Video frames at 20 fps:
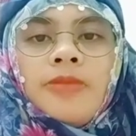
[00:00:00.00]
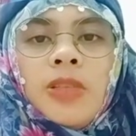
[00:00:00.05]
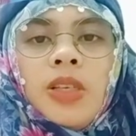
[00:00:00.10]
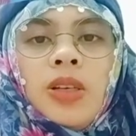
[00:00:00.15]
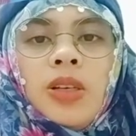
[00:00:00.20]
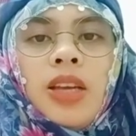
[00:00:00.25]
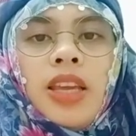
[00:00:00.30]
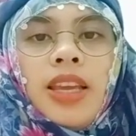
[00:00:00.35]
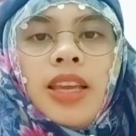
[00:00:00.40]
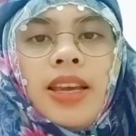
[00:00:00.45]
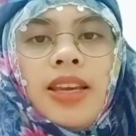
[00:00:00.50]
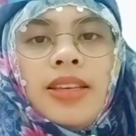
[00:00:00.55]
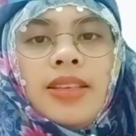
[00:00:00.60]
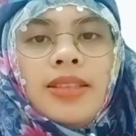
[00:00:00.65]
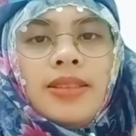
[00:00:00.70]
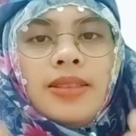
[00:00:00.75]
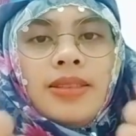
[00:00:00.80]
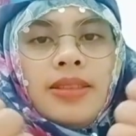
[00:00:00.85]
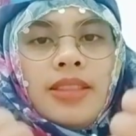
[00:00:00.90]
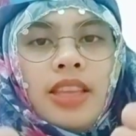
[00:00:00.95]
Okay,
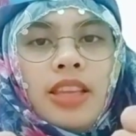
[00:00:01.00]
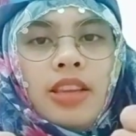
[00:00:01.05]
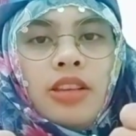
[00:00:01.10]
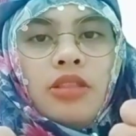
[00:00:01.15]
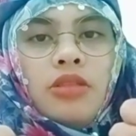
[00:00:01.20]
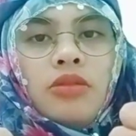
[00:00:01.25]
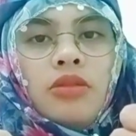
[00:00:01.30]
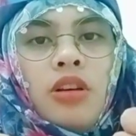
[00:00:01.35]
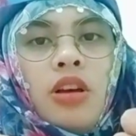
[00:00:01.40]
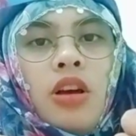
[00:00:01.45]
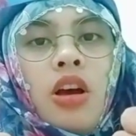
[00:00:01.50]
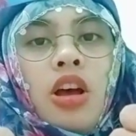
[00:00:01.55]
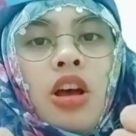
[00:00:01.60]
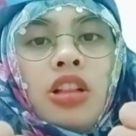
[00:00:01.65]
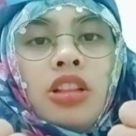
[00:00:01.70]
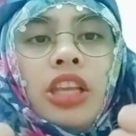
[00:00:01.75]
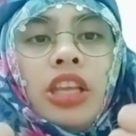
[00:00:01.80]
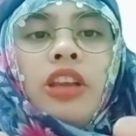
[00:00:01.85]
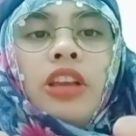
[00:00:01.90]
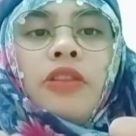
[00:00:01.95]
guys, thank you
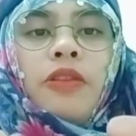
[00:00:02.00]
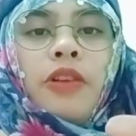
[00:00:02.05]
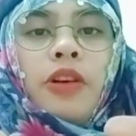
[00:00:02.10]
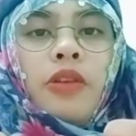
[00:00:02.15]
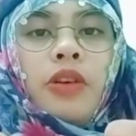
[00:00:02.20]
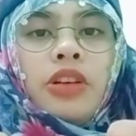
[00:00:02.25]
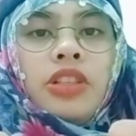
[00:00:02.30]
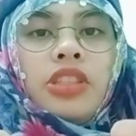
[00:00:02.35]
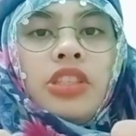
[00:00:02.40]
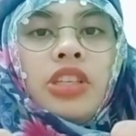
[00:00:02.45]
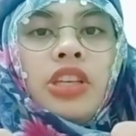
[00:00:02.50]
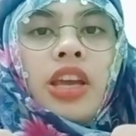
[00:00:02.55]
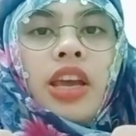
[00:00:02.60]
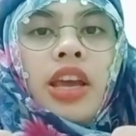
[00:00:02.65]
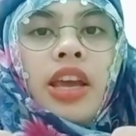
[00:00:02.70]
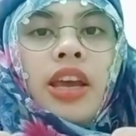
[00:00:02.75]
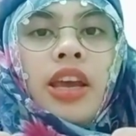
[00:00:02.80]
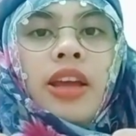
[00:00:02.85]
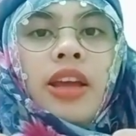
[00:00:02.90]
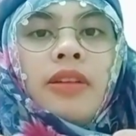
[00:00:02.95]
for watching.
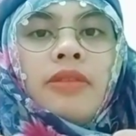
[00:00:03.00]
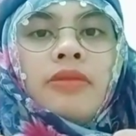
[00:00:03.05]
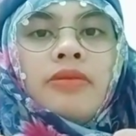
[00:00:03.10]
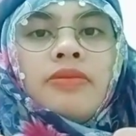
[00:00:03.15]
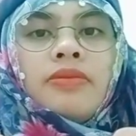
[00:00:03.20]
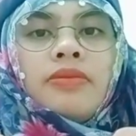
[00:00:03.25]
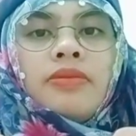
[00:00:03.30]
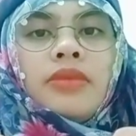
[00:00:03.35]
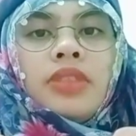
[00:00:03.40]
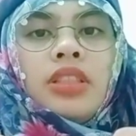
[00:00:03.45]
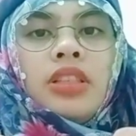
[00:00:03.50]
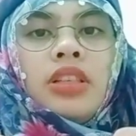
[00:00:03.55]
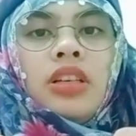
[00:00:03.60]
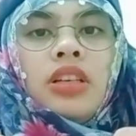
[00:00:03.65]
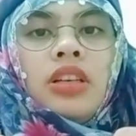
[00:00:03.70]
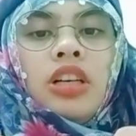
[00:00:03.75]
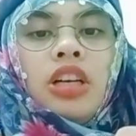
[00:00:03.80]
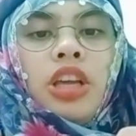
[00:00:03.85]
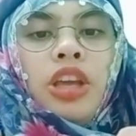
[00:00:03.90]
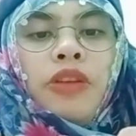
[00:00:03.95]
And
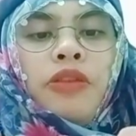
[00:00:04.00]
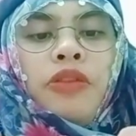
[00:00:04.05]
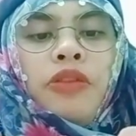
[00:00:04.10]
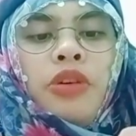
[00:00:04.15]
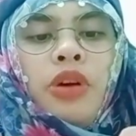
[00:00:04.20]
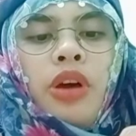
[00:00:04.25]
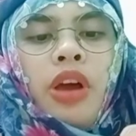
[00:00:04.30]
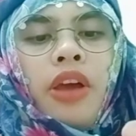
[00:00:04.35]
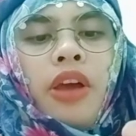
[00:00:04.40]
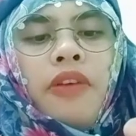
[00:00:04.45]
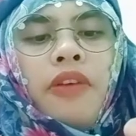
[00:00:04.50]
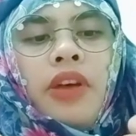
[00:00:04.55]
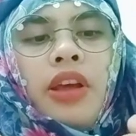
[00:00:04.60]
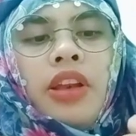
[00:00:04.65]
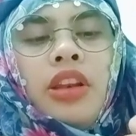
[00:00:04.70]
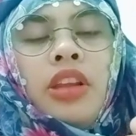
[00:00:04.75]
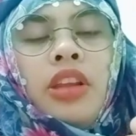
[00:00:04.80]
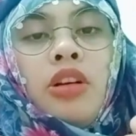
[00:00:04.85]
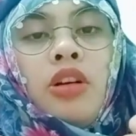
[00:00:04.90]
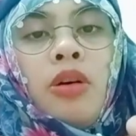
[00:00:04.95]
if you have
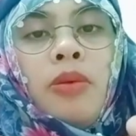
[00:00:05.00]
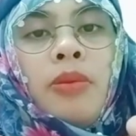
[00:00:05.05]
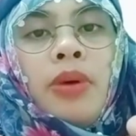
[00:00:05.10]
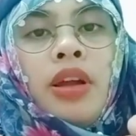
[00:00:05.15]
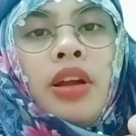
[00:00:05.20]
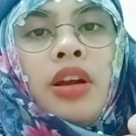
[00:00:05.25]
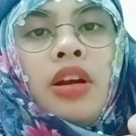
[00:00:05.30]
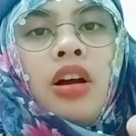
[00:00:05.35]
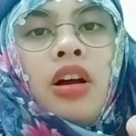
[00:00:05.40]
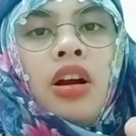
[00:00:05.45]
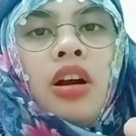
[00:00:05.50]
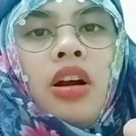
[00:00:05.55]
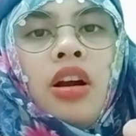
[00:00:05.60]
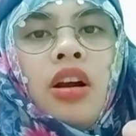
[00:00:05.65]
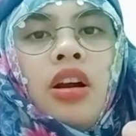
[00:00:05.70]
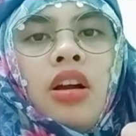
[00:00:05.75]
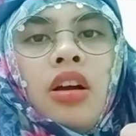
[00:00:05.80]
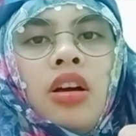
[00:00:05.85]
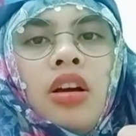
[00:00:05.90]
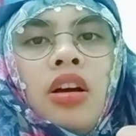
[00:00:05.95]
any comment,
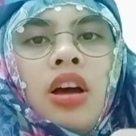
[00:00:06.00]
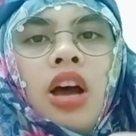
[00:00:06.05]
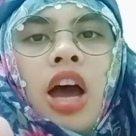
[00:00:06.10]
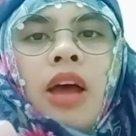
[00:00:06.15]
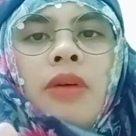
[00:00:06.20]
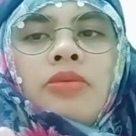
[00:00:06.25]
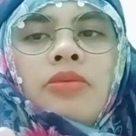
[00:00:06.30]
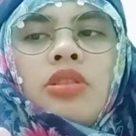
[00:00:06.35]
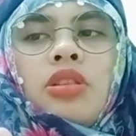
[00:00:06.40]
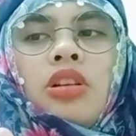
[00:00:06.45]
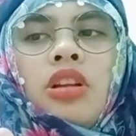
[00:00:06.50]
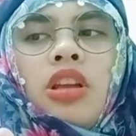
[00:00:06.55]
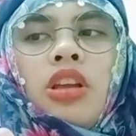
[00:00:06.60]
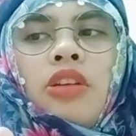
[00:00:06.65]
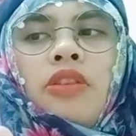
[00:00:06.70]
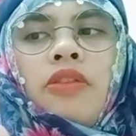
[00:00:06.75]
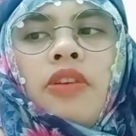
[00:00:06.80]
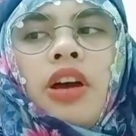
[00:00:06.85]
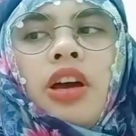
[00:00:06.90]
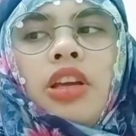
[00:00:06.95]
or I'm sorry
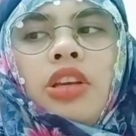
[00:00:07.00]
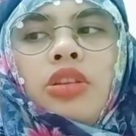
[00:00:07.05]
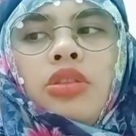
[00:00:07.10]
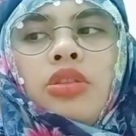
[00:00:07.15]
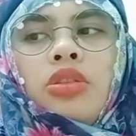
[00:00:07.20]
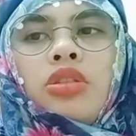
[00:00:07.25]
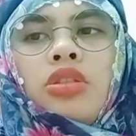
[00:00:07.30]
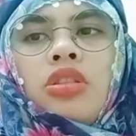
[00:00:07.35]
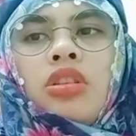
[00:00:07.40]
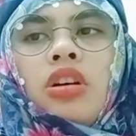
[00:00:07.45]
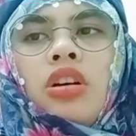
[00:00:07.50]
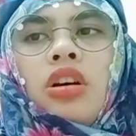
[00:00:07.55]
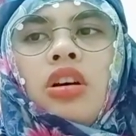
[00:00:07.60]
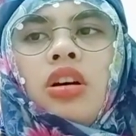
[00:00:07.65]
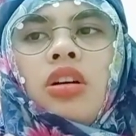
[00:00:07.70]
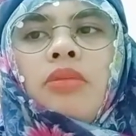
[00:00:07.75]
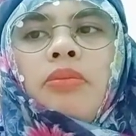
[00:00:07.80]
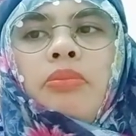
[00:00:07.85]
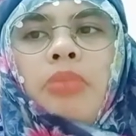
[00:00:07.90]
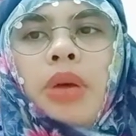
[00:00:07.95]
if I use
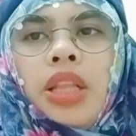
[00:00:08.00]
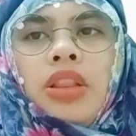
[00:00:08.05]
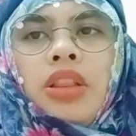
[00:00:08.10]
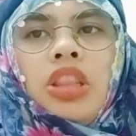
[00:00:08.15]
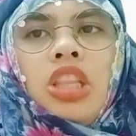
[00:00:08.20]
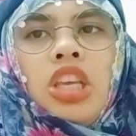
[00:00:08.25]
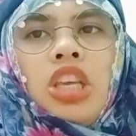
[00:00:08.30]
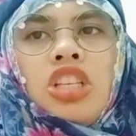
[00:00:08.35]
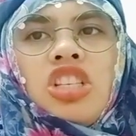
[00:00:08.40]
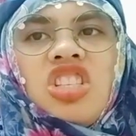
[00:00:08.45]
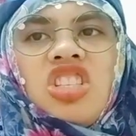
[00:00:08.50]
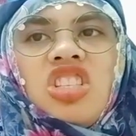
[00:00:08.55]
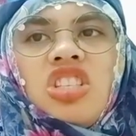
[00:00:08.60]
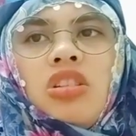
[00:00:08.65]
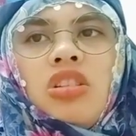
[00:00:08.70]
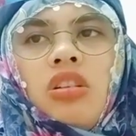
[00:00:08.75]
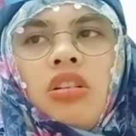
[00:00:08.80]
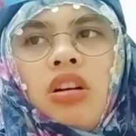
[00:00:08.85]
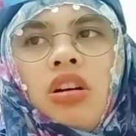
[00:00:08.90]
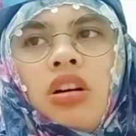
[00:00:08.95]
bad things
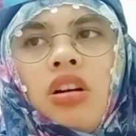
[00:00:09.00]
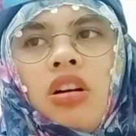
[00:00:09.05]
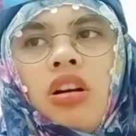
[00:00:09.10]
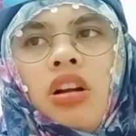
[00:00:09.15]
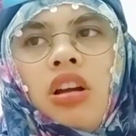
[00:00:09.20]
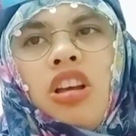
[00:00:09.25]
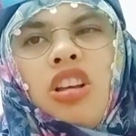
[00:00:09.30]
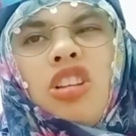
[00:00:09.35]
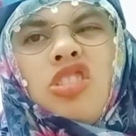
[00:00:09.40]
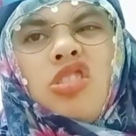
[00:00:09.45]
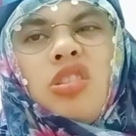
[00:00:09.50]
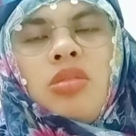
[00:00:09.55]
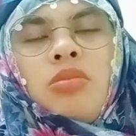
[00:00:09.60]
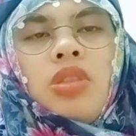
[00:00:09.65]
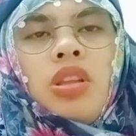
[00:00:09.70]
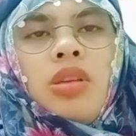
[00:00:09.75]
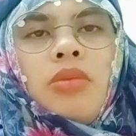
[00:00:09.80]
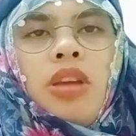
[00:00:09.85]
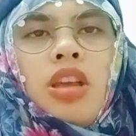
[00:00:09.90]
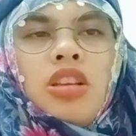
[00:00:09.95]
or
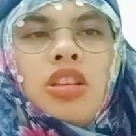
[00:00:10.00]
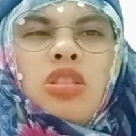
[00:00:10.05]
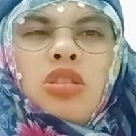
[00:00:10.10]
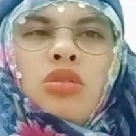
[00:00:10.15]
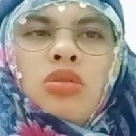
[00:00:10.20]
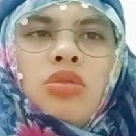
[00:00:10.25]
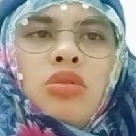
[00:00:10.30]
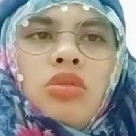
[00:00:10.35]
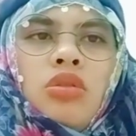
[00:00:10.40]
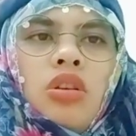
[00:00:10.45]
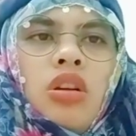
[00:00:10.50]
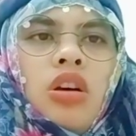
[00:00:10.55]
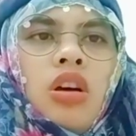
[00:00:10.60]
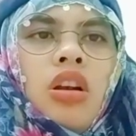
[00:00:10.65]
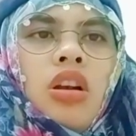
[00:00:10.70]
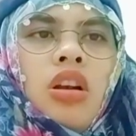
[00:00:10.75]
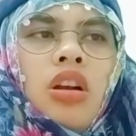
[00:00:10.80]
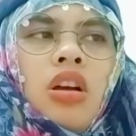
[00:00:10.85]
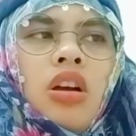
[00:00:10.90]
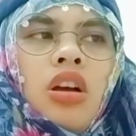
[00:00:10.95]
something makes you
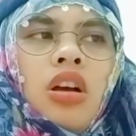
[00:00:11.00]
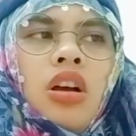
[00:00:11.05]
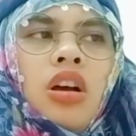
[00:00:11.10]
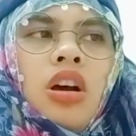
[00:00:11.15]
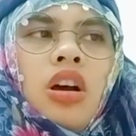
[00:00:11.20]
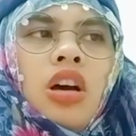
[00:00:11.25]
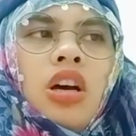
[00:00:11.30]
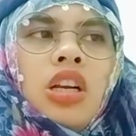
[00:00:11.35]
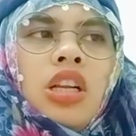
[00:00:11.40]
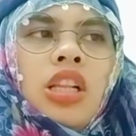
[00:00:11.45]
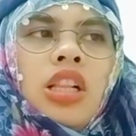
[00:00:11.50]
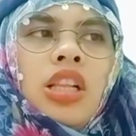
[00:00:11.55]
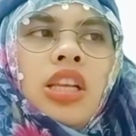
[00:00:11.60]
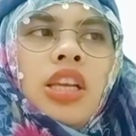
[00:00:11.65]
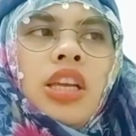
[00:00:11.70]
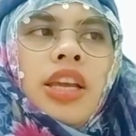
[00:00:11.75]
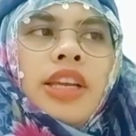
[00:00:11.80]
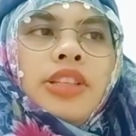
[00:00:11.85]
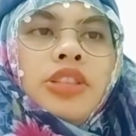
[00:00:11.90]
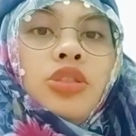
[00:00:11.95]
not
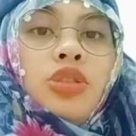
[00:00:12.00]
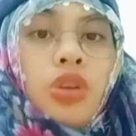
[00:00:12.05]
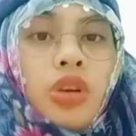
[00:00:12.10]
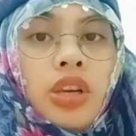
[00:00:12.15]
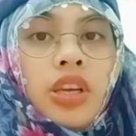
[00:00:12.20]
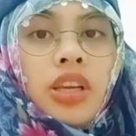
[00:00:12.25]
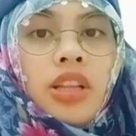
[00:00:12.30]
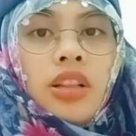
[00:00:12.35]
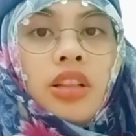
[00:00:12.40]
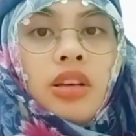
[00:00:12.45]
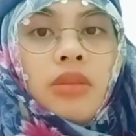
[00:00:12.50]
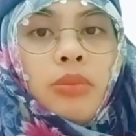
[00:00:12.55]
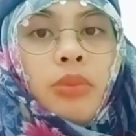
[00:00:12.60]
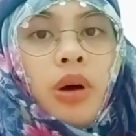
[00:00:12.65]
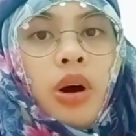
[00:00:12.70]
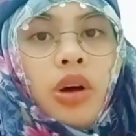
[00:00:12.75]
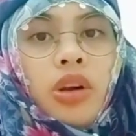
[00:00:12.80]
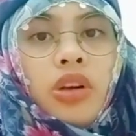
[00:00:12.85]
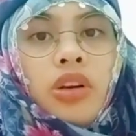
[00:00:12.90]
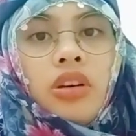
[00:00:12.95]
really enjoy it
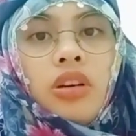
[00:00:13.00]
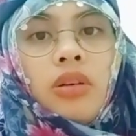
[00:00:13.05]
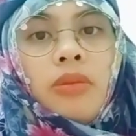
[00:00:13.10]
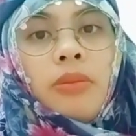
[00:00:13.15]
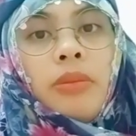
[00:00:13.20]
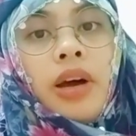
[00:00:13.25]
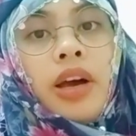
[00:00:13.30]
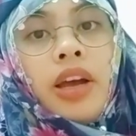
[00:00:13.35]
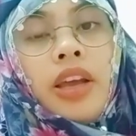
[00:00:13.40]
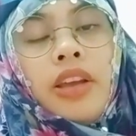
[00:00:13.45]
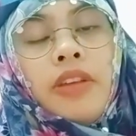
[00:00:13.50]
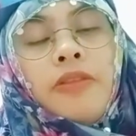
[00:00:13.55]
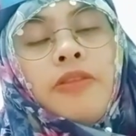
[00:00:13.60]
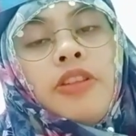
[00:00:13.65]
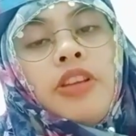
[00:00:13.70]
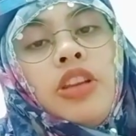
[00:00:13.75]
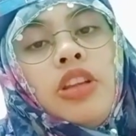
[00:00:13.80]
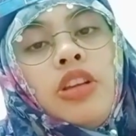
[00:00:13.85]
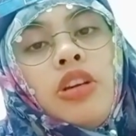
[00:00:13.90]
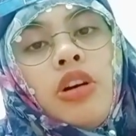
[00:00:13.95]
about my
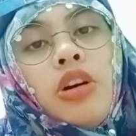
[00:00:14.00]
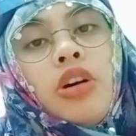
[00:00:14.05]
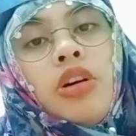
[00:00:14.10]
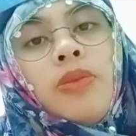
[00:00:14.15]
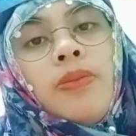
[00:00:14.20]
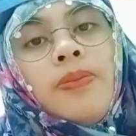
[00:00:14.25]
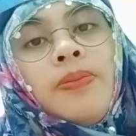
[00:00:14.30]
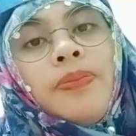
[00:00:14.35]
video,